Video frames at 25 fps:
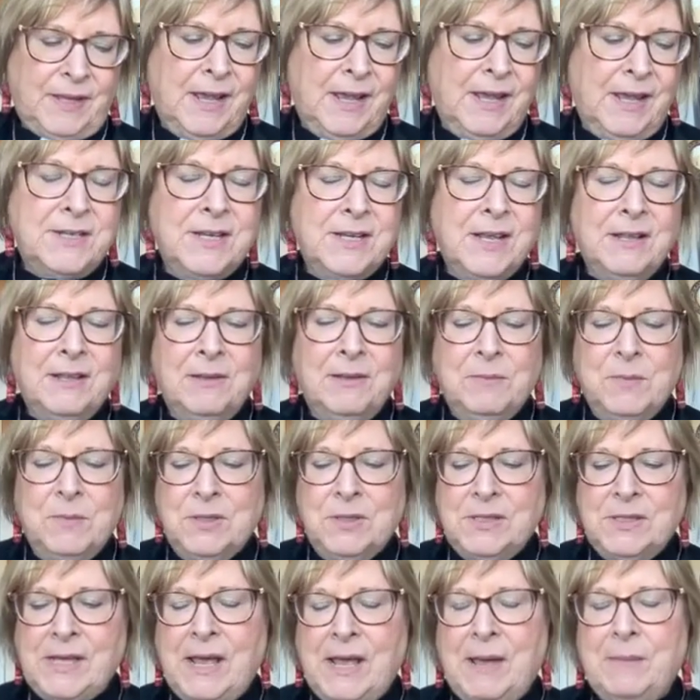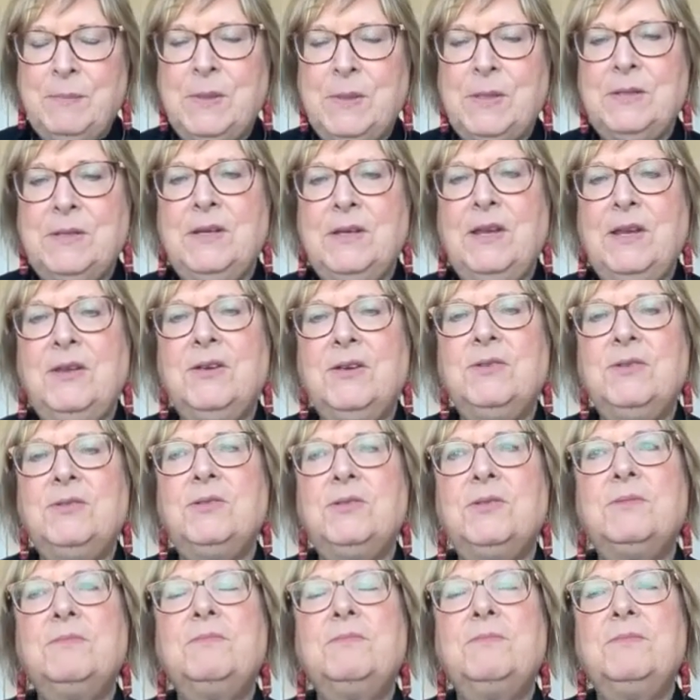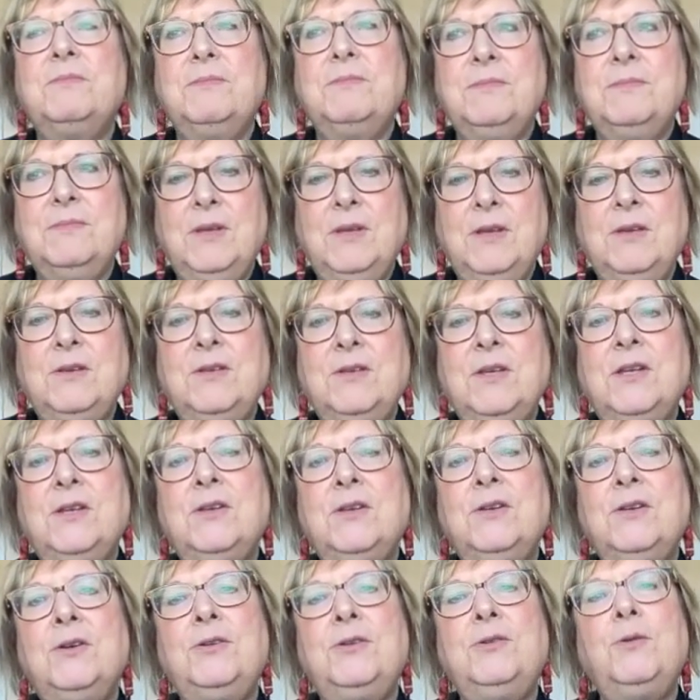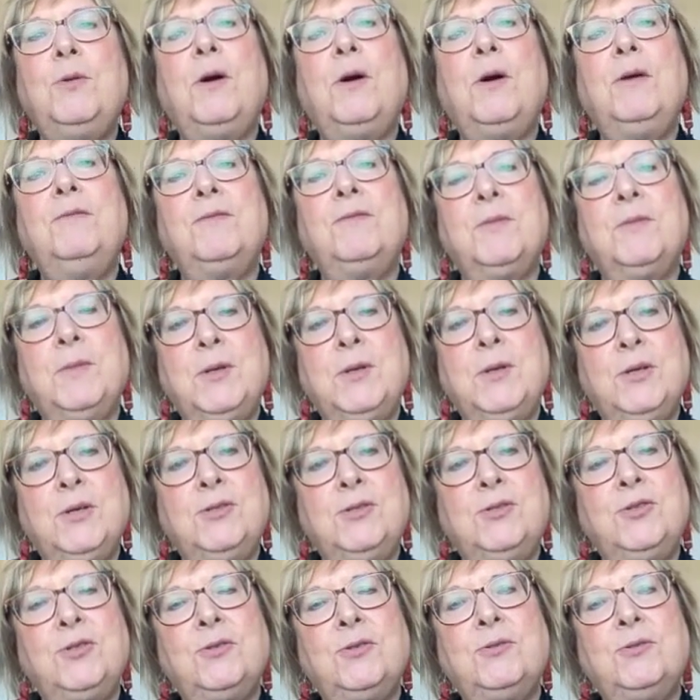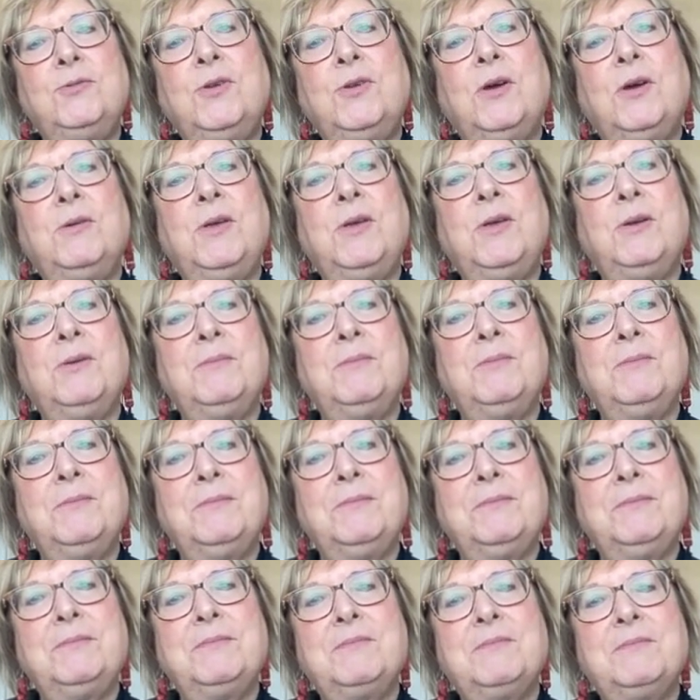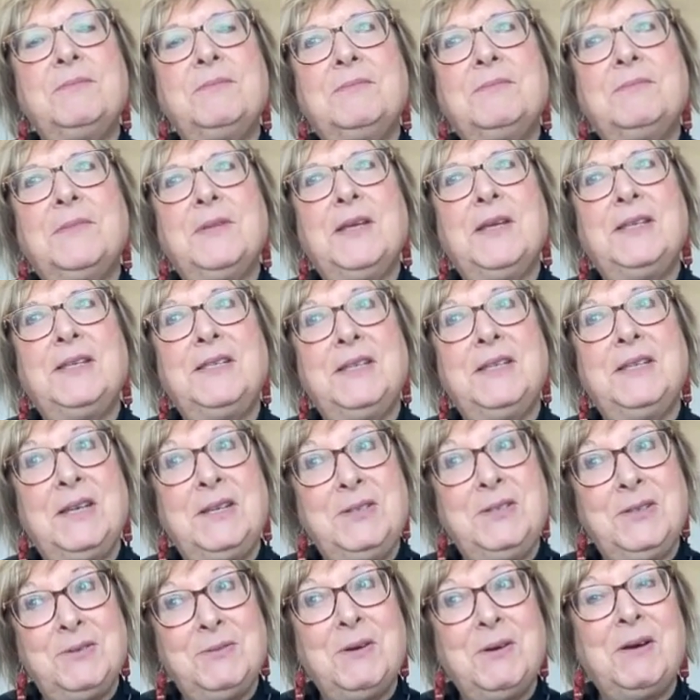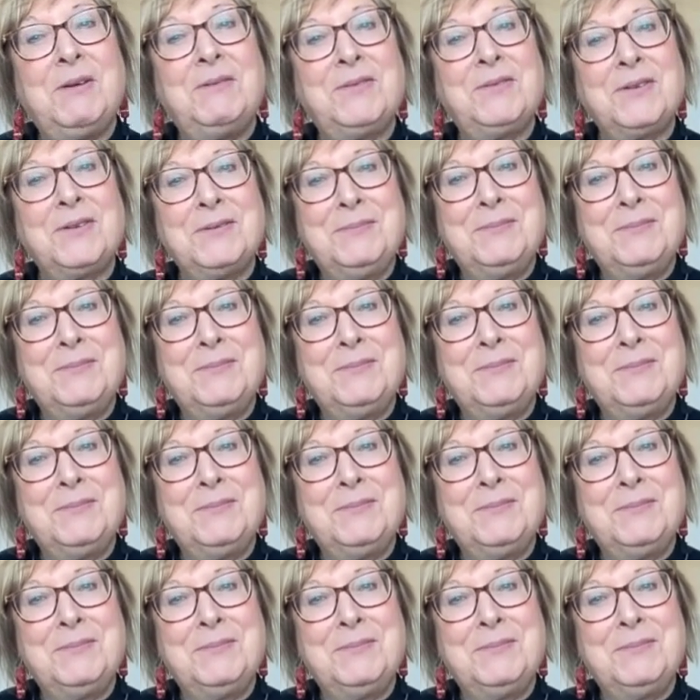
i tell him what's happened and he goes you need a good quote from a good Jew, don't you? I said, I do Ofer.